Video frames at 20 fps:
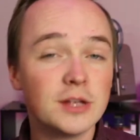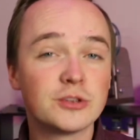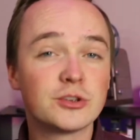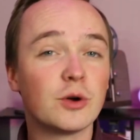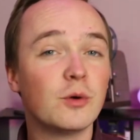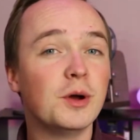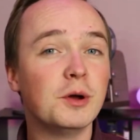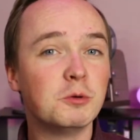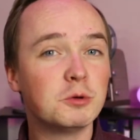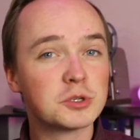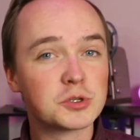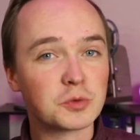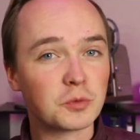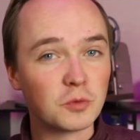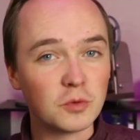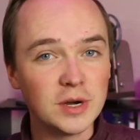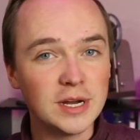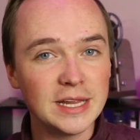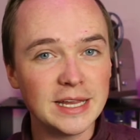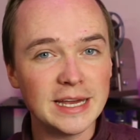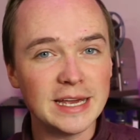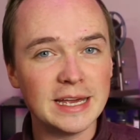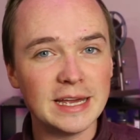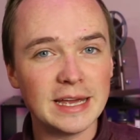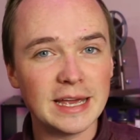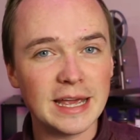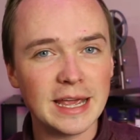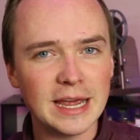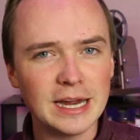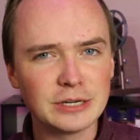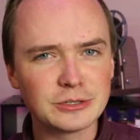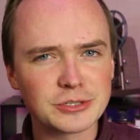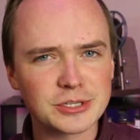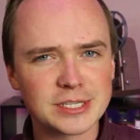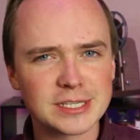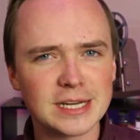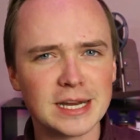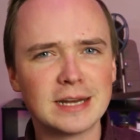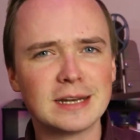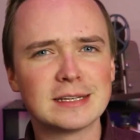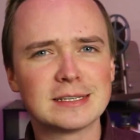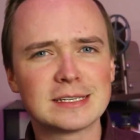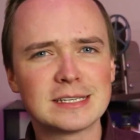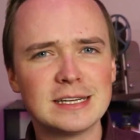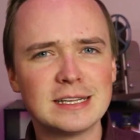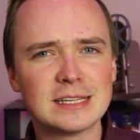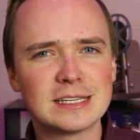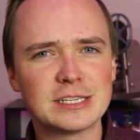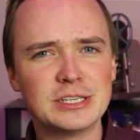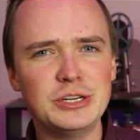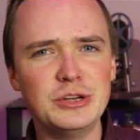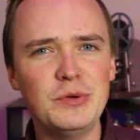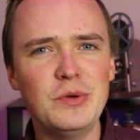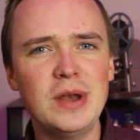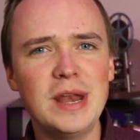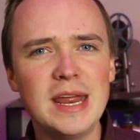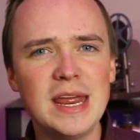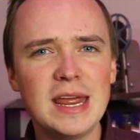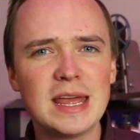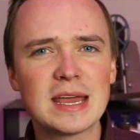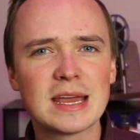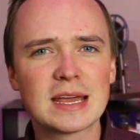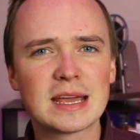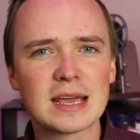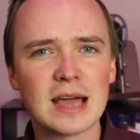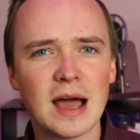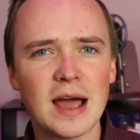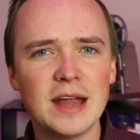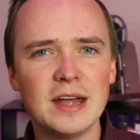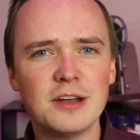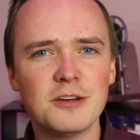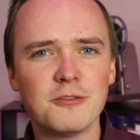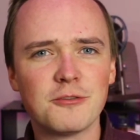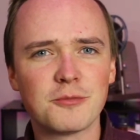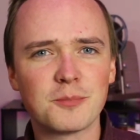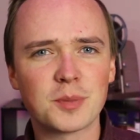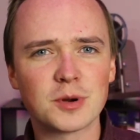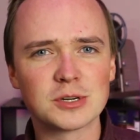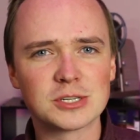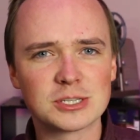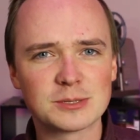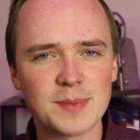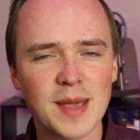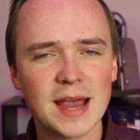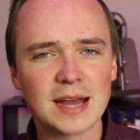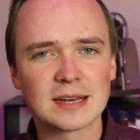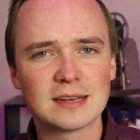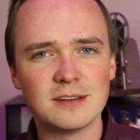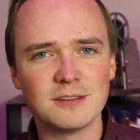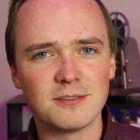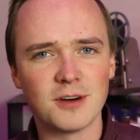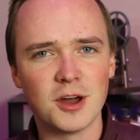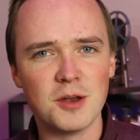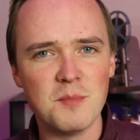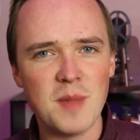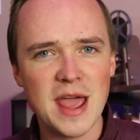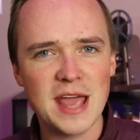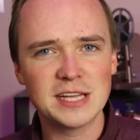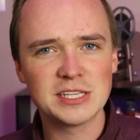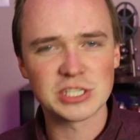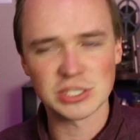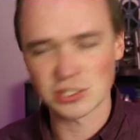So it was really interesting to see this unique kind of perspective on Main